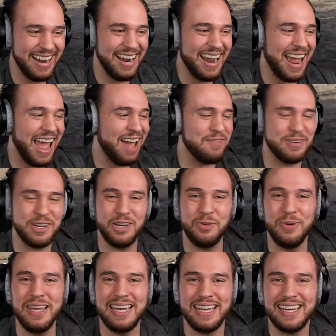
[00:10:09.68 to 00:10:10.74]
Have a good
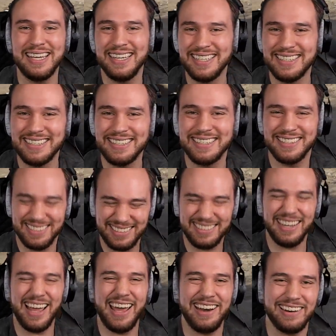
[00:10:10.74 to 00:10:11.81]
week.
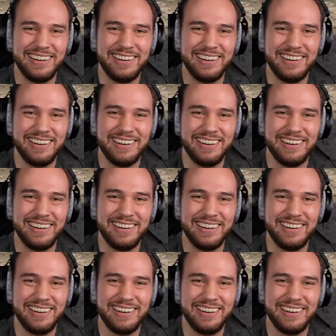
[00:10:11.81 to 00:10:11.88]
Later.